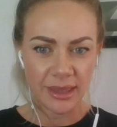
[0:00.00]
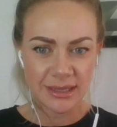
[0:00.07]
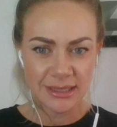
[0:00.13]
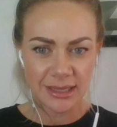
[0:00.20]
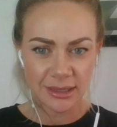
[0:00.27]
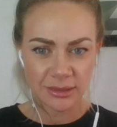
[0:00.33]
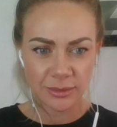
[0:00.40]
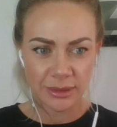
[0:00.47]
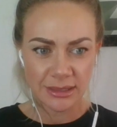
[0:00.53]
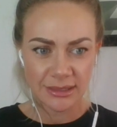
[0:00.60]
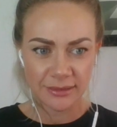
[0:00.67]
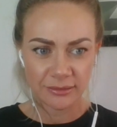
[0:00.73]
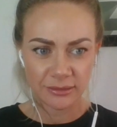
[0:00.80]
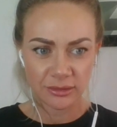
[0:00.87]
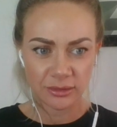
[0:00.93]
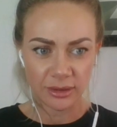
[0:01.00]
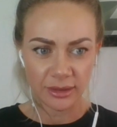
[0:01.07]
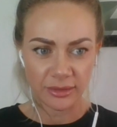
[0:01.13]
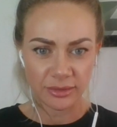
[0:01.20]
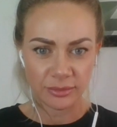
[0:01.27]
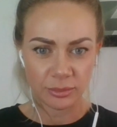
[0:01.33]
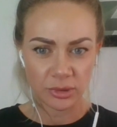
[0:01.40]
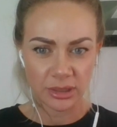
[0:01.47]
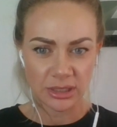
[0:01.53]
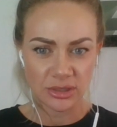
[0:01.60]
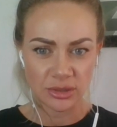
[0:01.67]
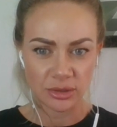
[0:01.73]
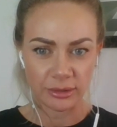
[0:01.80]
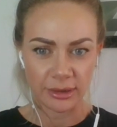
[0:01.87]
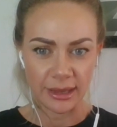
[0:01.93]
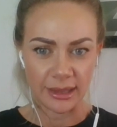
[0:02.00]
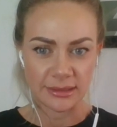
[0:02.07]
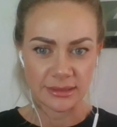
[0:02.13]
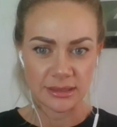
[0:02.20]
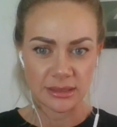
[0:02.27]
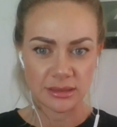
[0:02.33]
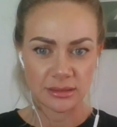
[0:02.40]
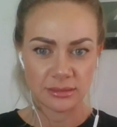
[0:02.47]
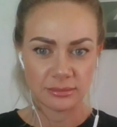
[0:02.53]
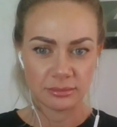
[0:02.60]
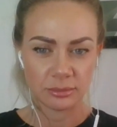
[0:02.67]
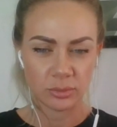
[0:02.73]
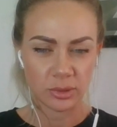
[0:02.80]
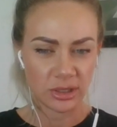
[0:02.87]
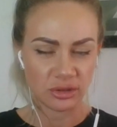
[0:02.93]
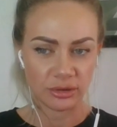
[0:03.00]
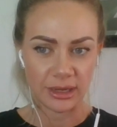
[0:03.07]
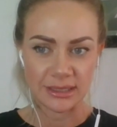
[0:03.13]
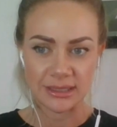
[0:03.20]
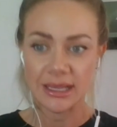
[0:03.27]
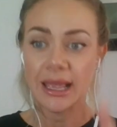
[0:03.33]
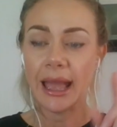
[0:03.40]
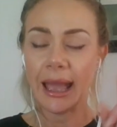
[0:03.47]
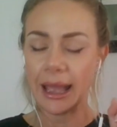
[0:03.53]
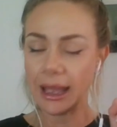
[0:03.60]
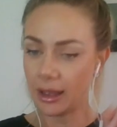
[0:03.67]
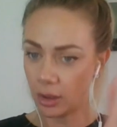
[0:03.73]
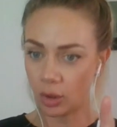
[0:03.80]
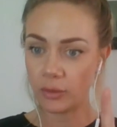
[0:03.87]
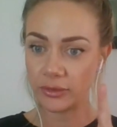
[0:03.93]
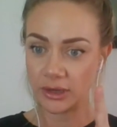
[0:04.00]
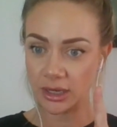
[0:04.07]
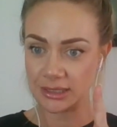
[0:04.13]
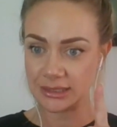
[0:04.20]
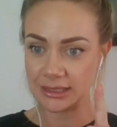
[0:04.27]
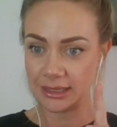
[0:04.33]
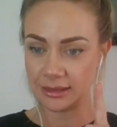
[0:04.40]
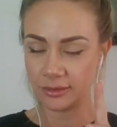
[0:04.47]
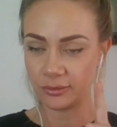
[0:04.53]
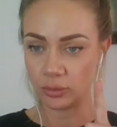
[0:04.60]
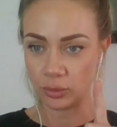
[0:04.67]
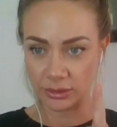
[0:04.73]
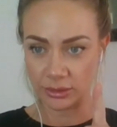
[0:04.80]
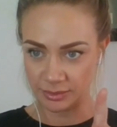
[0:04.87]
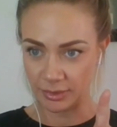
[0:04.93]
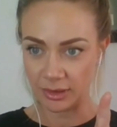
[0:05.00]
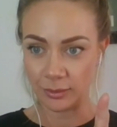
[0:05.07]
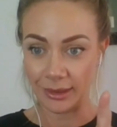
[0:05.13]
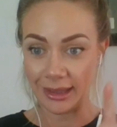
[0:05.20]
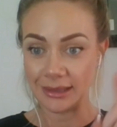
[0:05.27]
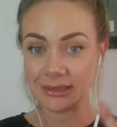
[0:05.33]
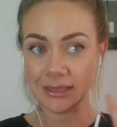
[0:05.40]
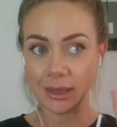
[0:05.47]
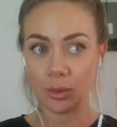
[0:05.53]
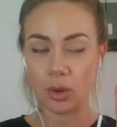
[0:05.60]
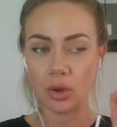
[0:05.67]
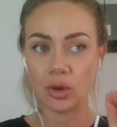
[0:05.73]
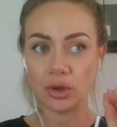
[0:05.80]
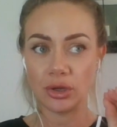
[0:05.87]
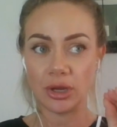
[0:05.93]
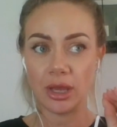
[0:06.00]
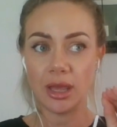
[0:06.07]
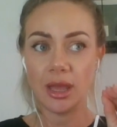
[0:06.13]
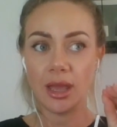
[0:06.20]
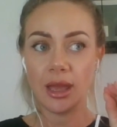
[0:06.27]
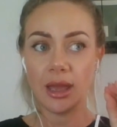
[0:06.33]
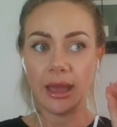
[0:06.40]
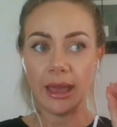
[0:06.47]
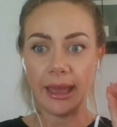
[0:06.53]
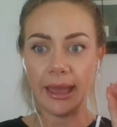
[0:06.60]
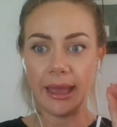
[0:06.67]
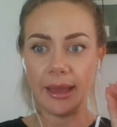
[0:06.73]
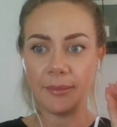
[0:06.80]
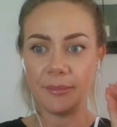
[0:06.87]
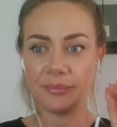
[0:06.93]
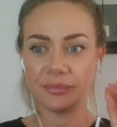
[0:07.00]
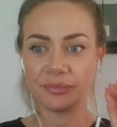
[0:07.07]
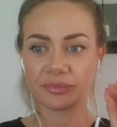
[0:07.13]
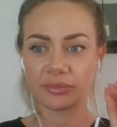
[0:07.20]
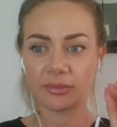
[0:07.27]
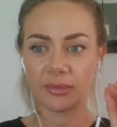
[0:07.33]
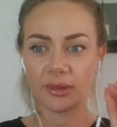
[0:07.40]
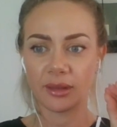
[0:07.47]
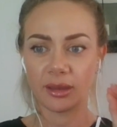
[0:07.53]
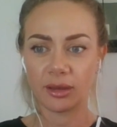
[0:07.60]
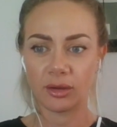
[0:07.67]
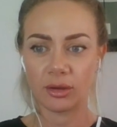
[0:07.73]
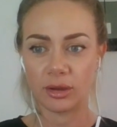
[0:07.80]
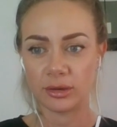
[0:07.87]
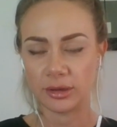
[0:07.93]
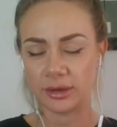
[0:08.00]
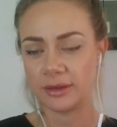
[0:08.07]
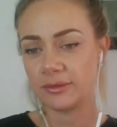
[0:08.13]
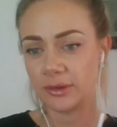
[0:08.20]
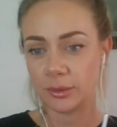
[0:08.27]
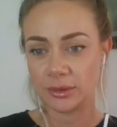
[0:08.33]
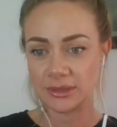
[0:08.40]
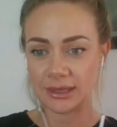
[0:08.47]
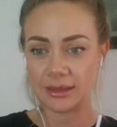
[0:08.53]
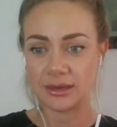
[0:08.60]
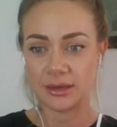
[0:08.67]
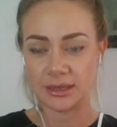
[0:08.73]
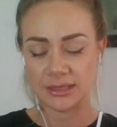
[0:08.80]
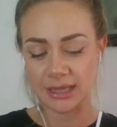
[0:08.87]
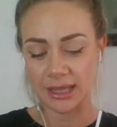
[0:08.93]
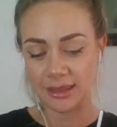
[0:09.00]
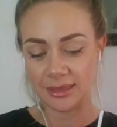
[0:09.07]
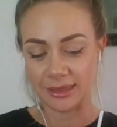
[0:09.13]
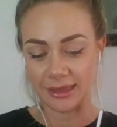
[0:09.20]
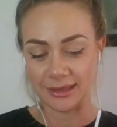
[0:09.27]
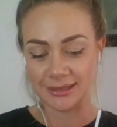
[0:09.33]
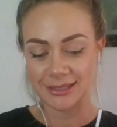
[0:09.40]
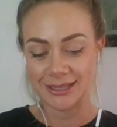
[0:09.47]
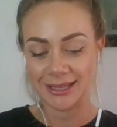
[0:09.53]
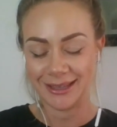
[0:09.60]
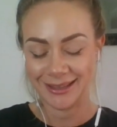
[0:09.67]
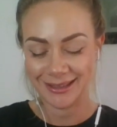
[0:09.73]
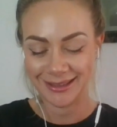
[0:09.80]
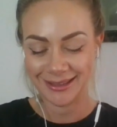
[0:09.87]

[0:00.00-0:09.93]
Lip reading: Is it at 27? I'm pretty sure it is. Pretty sure it is. On the 19th of August, by the way. So on, God, I don't even know what day the 19th is.